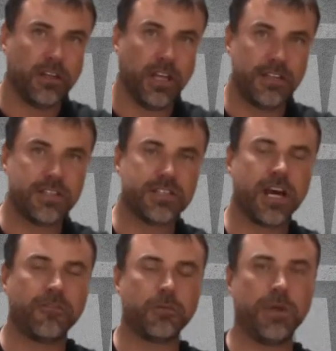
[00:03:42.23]
lends
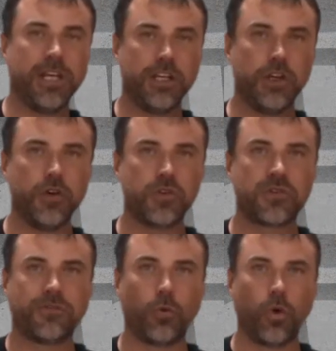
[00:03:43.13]
itself to being
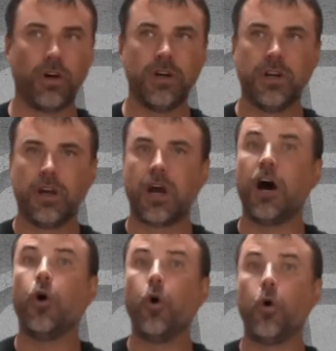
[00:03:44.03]
used for
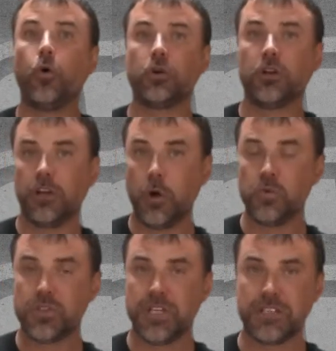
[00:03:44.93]
a whole
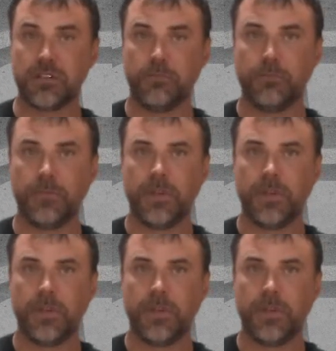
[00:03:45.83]
clone system